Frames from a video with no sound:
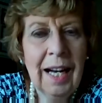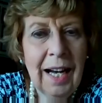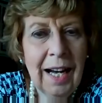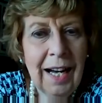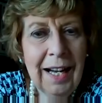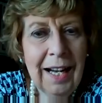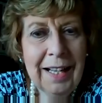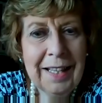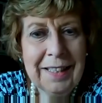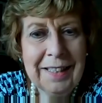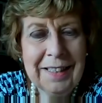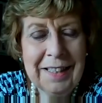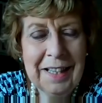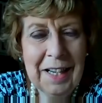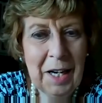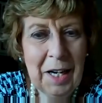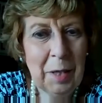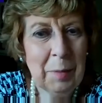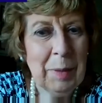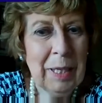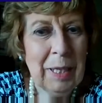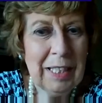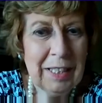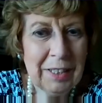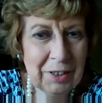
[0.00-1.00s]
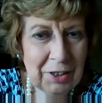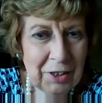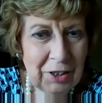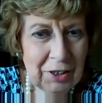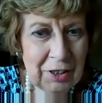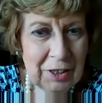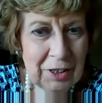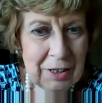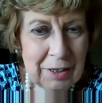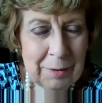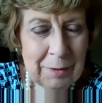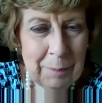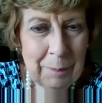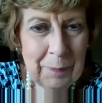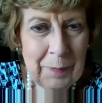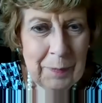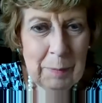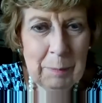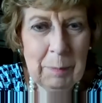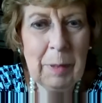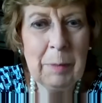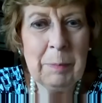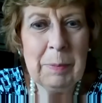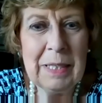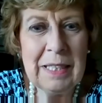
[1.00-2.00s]
Hi, I'm Ellen Gunning.
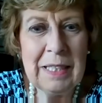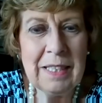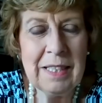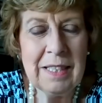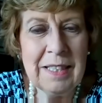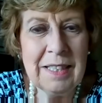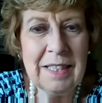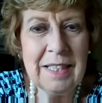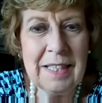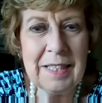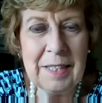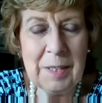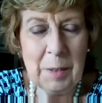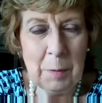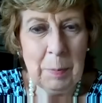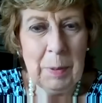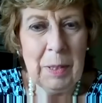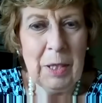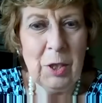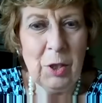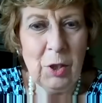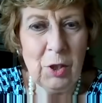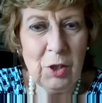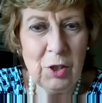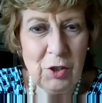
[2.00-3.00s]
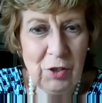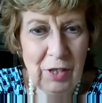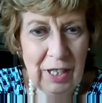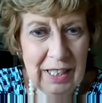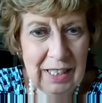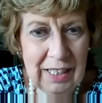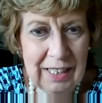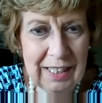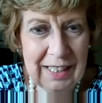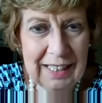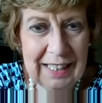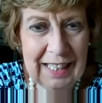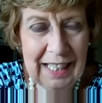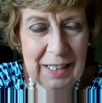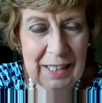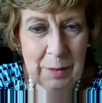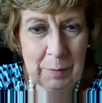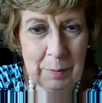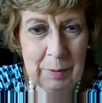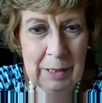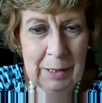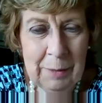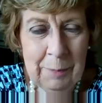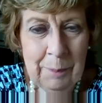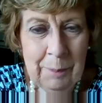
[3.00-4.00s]
My business is the PR Training
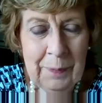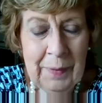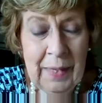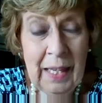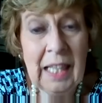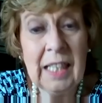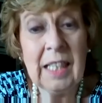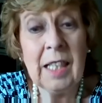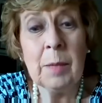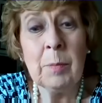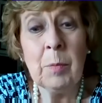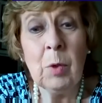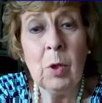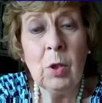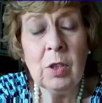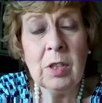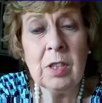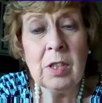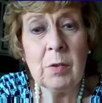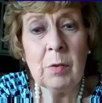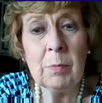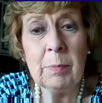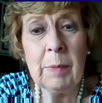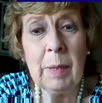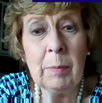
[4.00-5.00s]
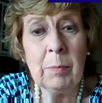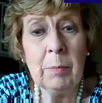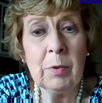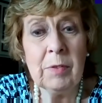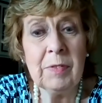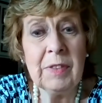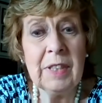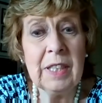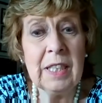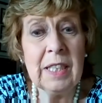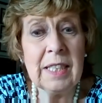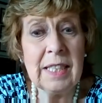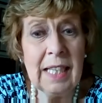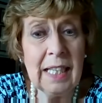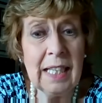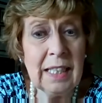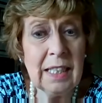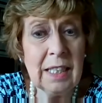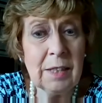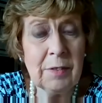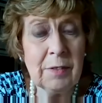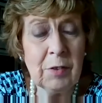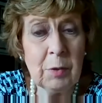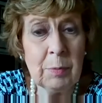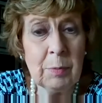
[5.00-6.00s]
Academy, and I'm also a member of the
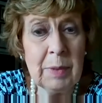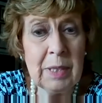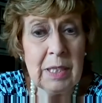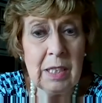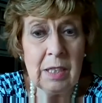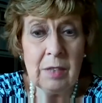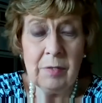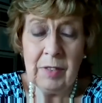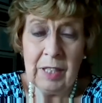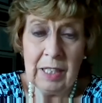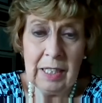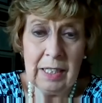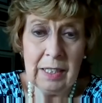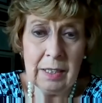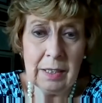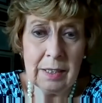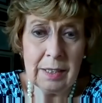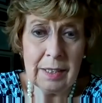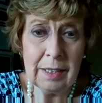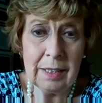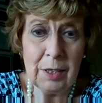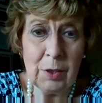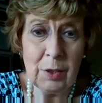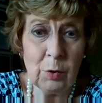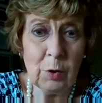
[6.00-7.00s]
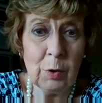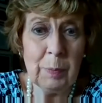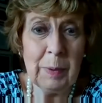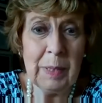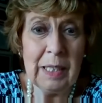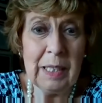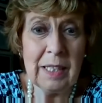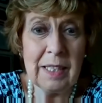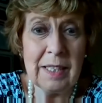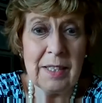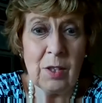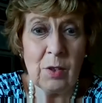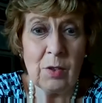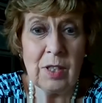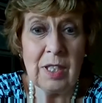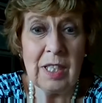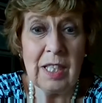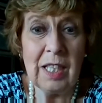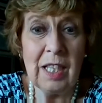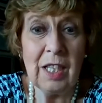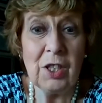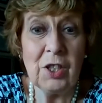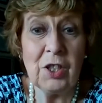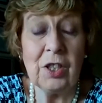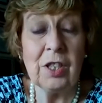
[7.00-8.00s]
Executive Committee of EADL, the European
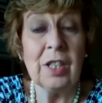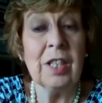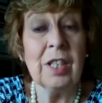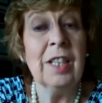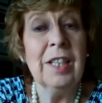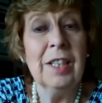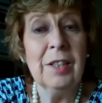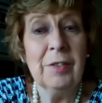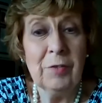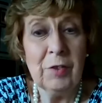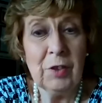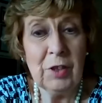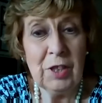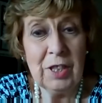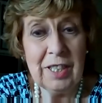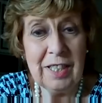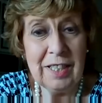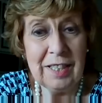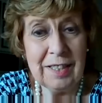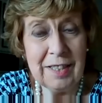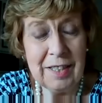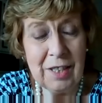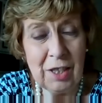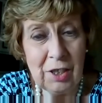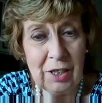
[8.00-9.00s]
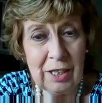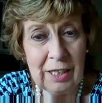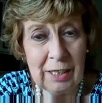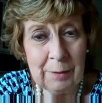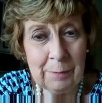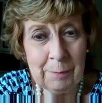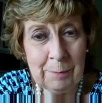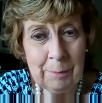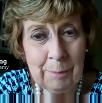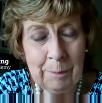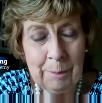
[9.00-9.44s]
Association for Distance Learning.